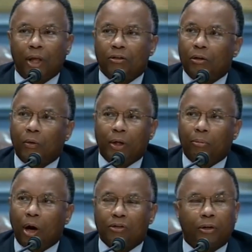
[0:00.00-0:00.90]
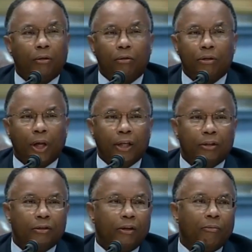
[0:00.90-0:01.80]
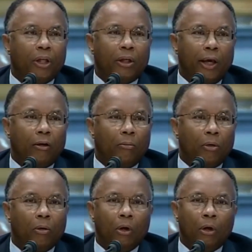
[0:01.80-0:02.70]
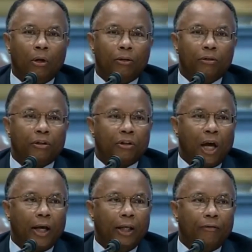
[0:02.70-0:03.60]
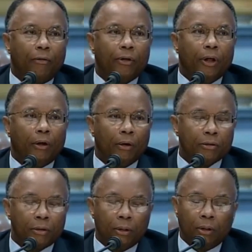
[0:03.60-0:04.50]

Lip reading: That's the way prosecutors and agents have been accountable to society for years.